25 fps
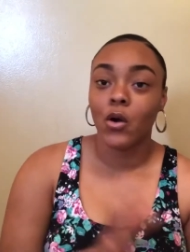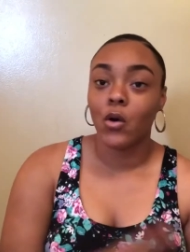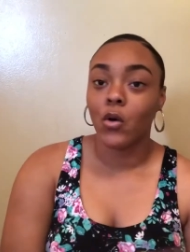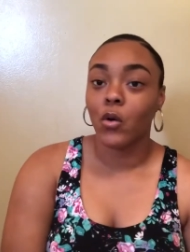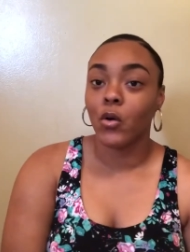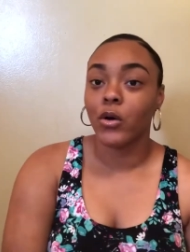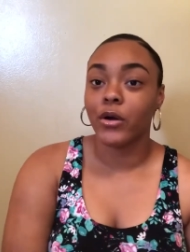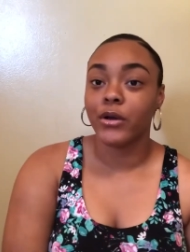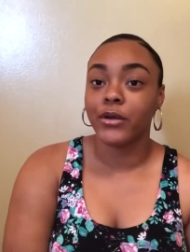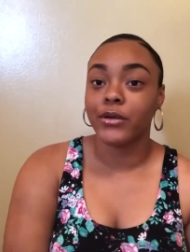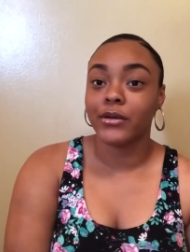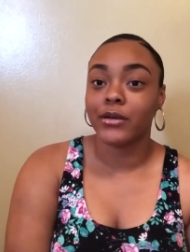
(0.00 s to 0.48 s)

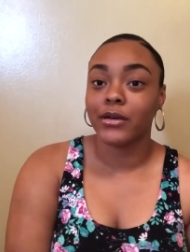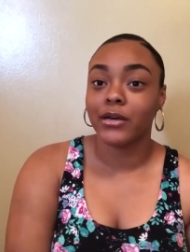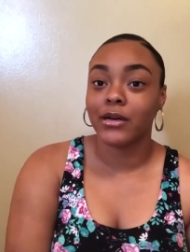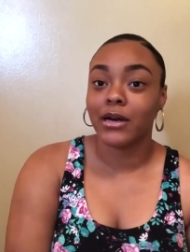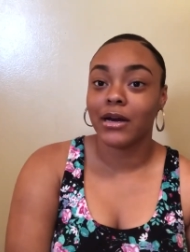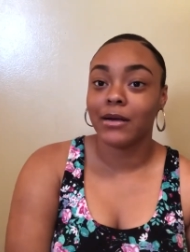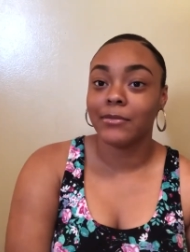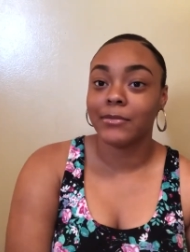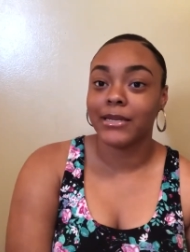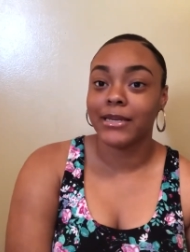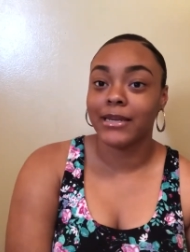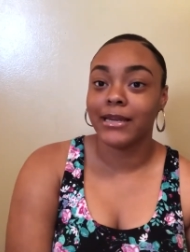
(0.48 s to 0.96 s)
or you can
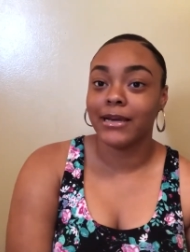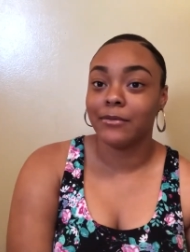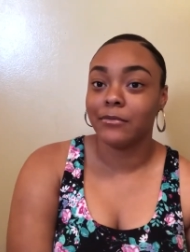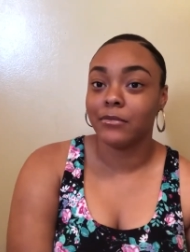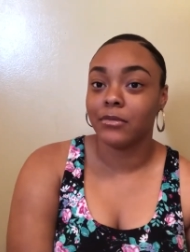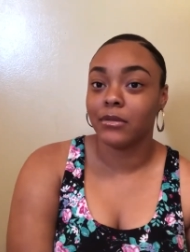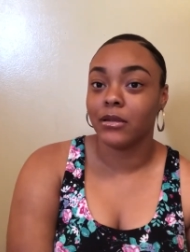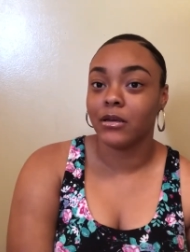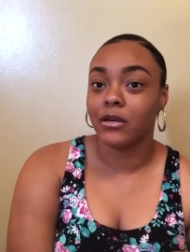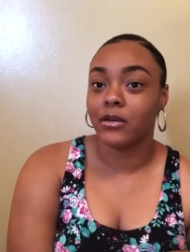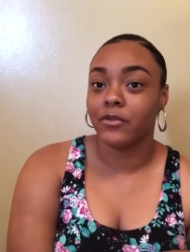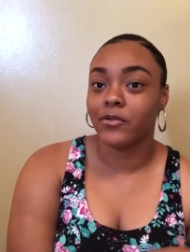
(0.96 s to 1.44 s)
comment down
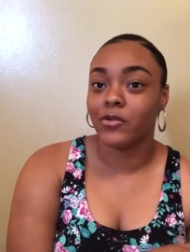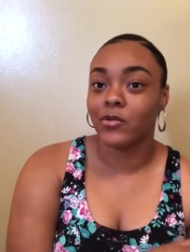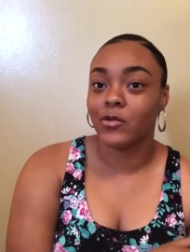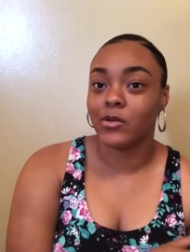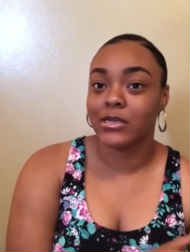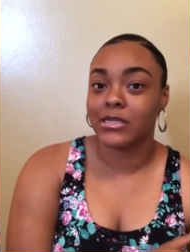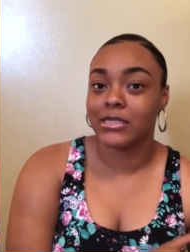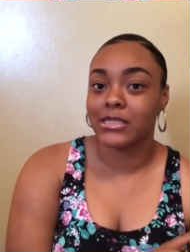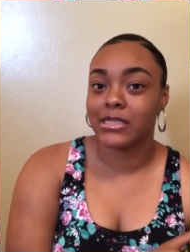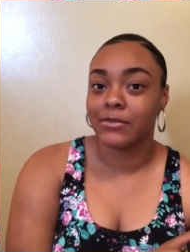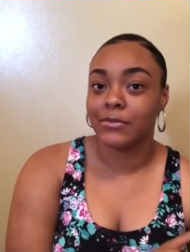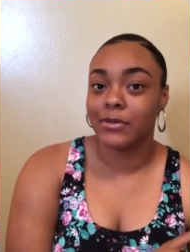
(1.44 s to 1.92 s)
below if you
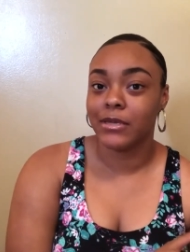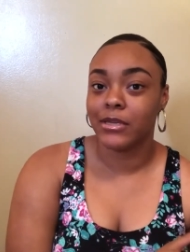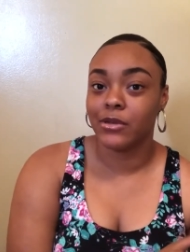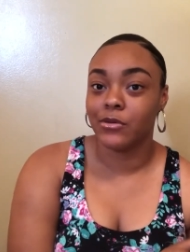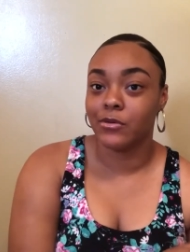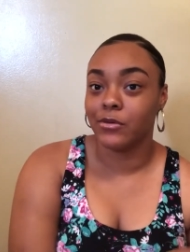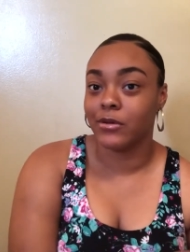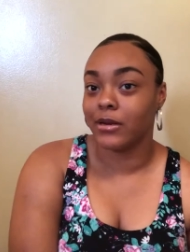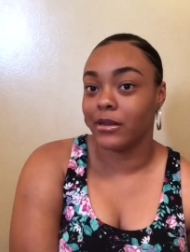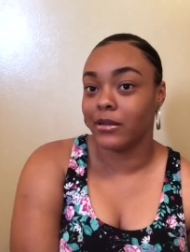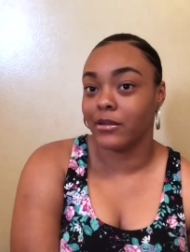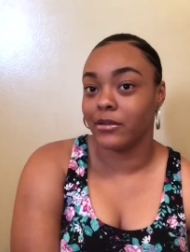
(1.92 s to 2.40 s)
want to see me do
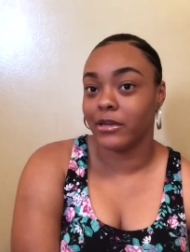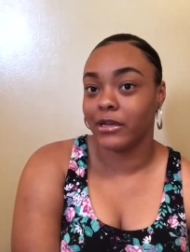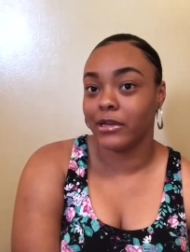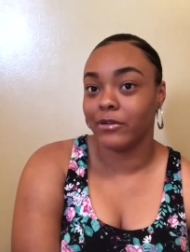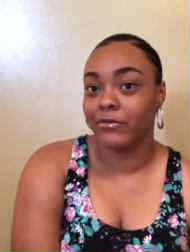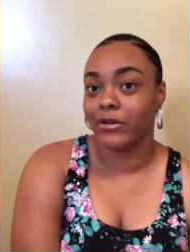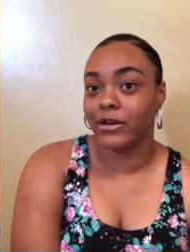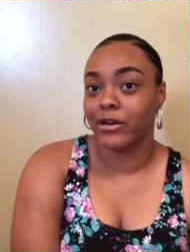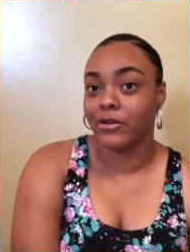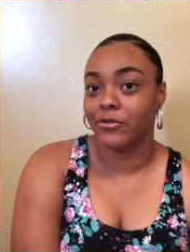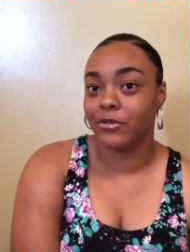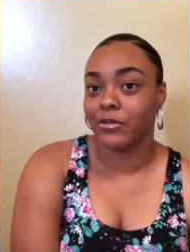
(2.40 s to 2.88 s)
another
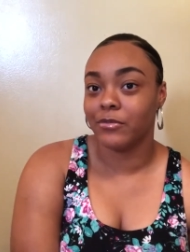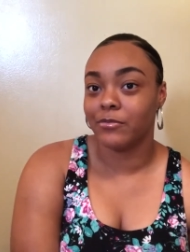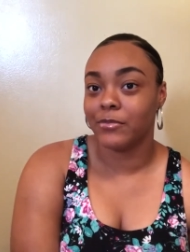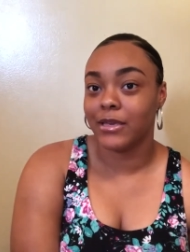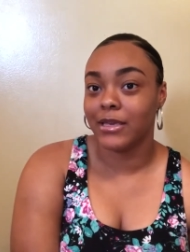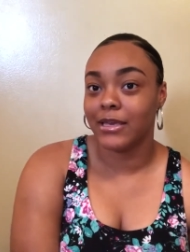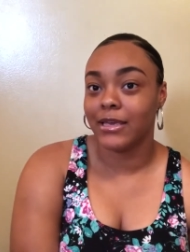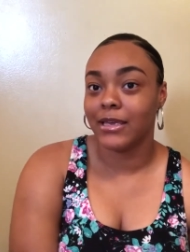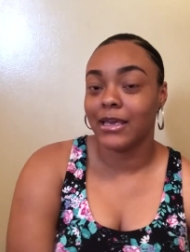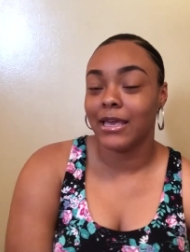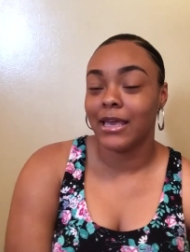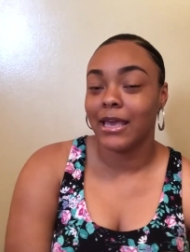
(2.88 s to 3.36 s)
get ready with
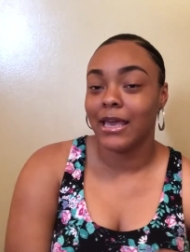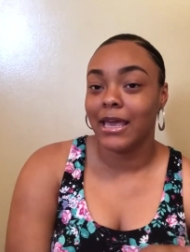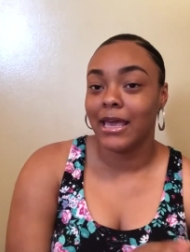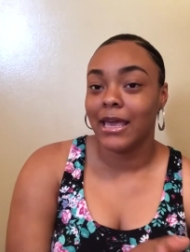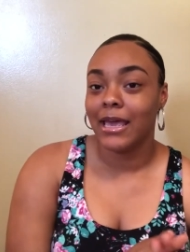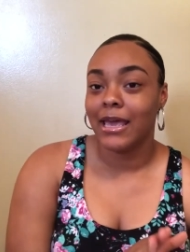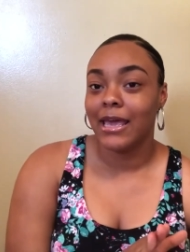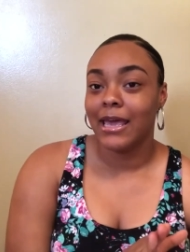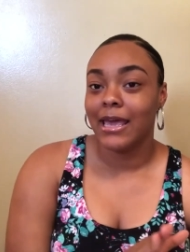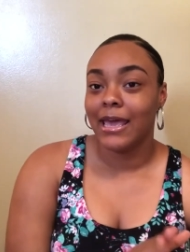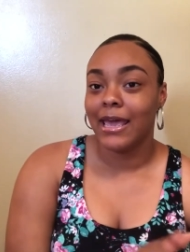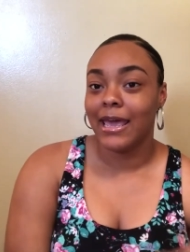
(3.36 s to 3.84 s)
me,
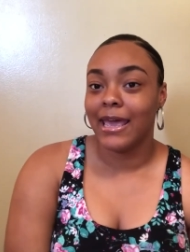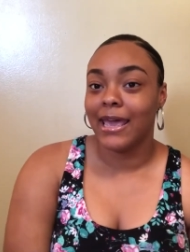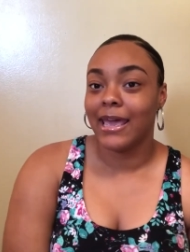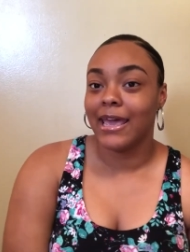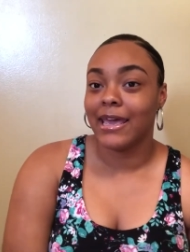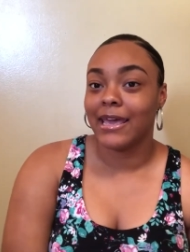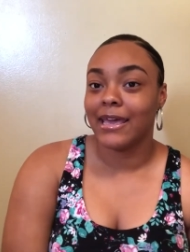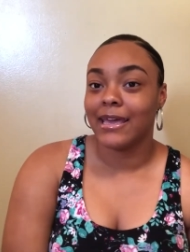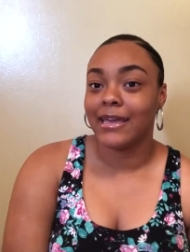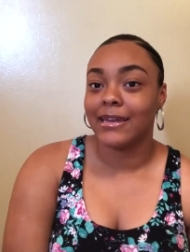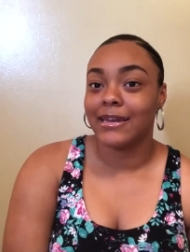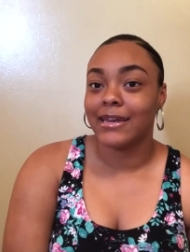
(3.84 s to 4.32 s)

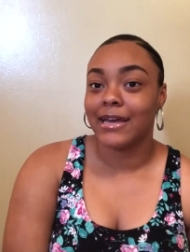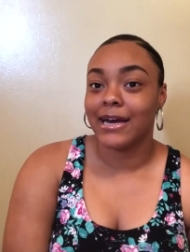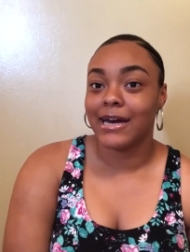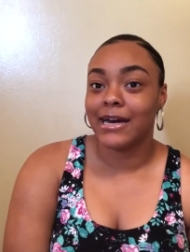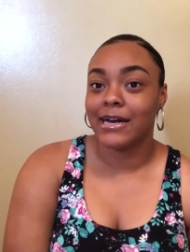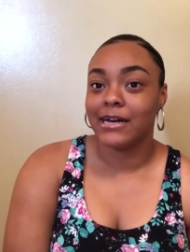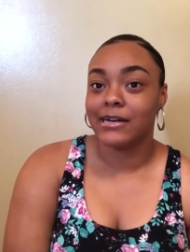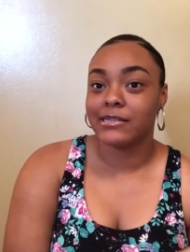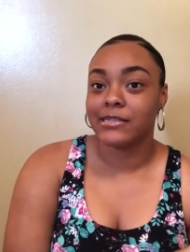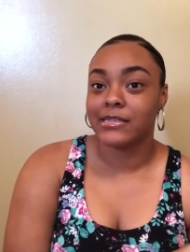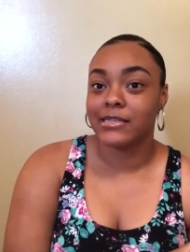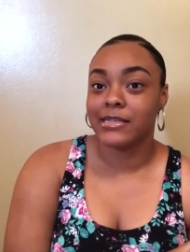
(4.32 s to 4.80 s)
and
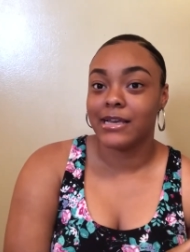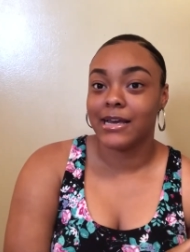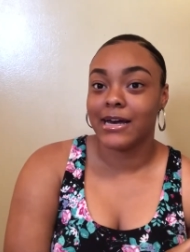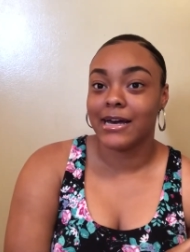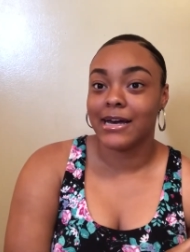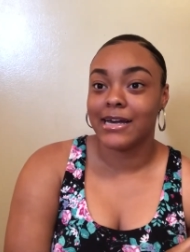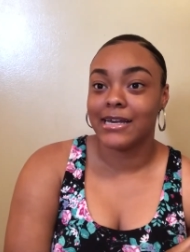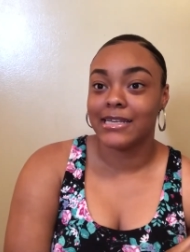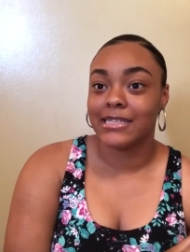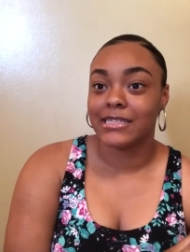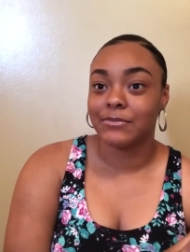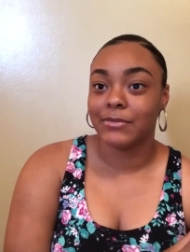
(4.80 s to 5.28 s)
I'll see you
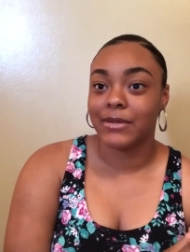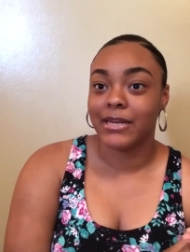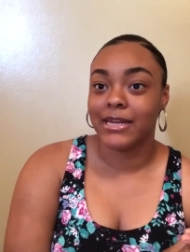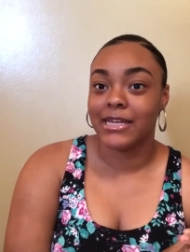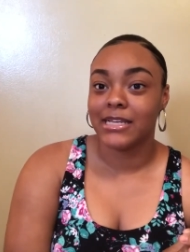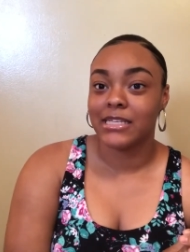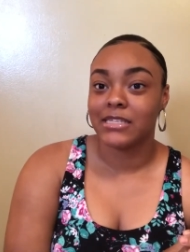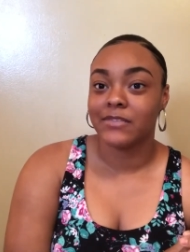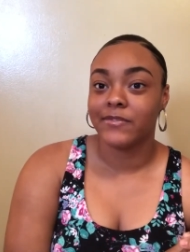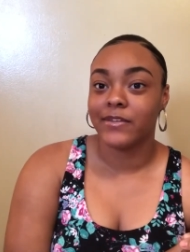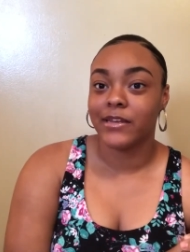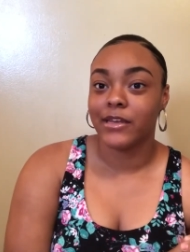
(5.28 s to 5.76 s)
guys in my
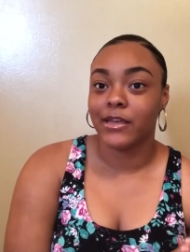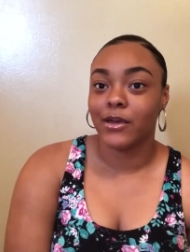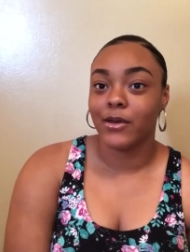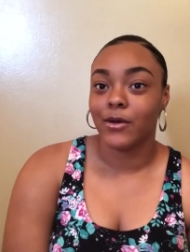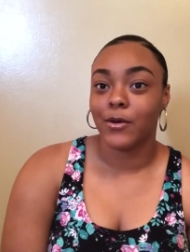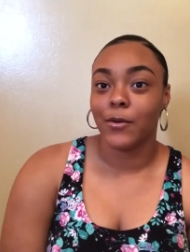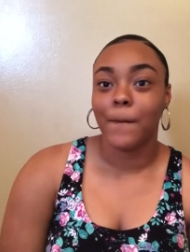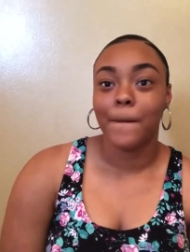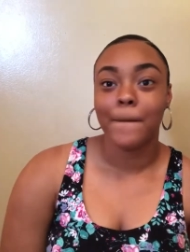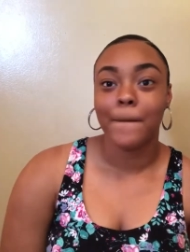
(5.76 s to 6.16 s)
next video.